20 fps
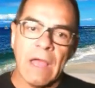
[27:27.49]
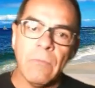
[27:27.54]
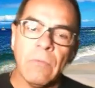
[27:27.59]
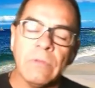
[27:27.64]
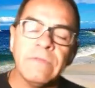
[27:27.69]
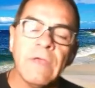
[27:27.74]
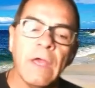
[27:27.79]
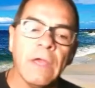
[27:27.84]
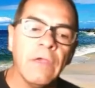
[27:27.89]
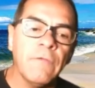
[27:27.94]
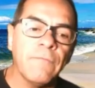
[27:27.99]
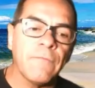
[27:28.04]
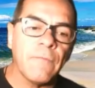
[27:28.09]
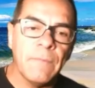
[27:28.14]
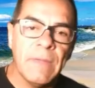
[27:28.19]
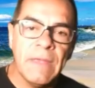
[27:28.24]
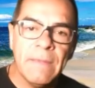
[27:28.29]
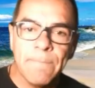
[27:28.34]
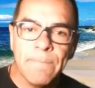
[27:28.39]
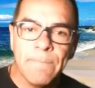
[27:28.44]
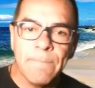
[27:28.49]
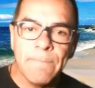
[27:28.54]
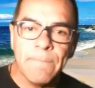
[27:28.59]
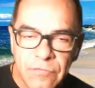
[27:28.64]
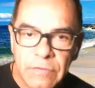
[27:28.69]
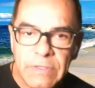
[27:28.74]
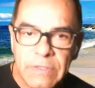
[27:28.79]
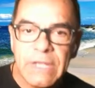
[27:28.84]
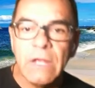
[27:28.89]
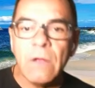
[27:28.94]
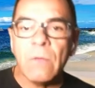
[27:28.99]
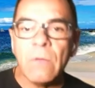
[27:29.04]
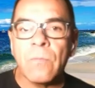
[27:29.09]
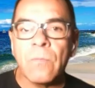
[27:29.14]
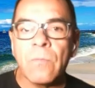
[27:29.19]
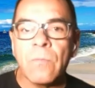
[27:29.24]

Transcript: I will tell you, for me personally,